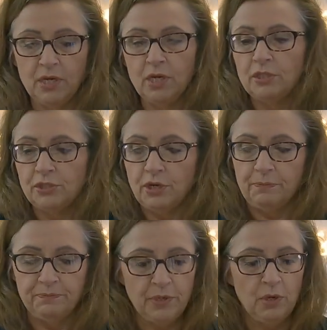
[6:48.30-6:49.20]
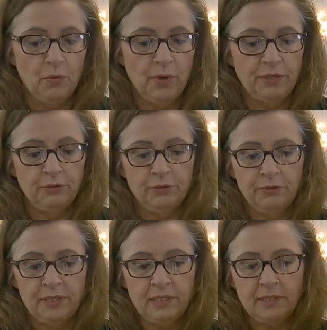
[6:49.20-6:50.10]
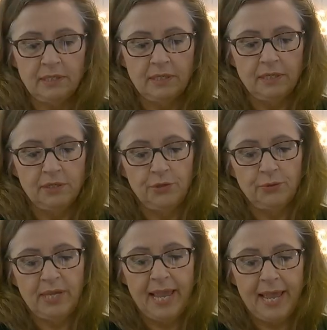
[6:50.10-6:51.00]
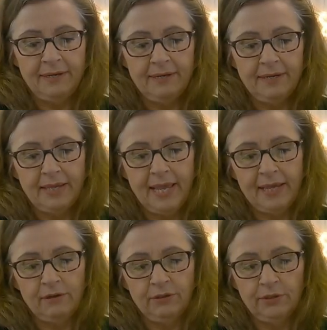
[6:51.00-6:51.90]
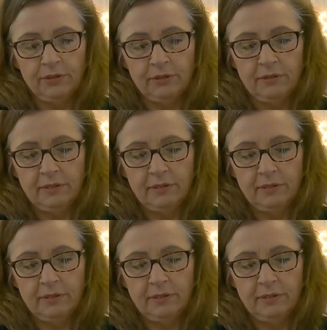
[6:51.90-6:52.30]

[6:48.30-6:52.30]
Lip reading: So when you do this, you can angle your